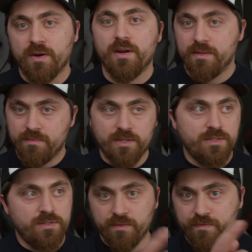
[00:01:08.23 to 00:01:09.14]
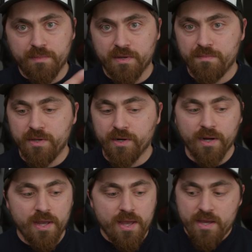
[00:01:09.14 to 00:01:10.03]
I just do it from the computer.
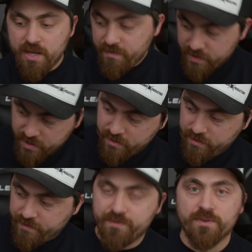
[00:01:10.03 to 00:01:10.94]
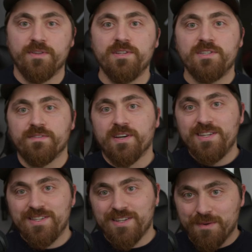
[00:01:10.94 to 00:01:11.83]
Even though for this
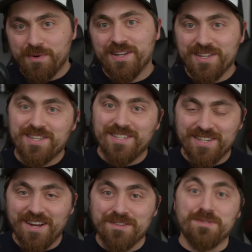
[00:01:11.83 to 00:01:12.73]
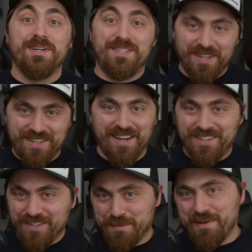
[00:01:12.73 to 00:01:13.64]
device, I wanted to test it out. So I took
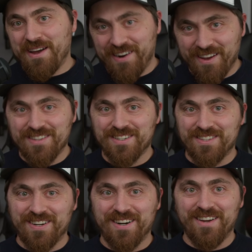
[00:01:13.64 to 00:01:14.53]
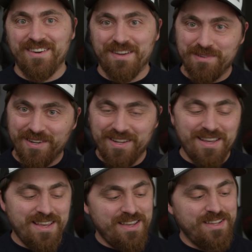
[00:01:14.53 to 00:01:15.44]
the battery out, I took the card out, and I put it
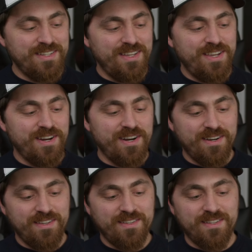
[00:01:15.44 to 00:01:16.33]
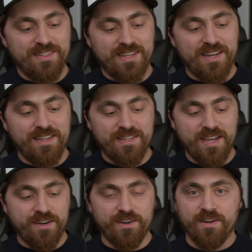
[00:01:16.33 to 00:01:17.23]
into here, into this guy, the
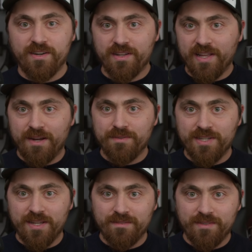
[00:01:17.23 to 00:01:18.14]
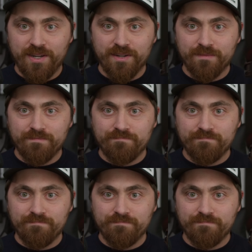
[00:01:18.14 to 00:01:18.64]
Tainer Cloud Zen here.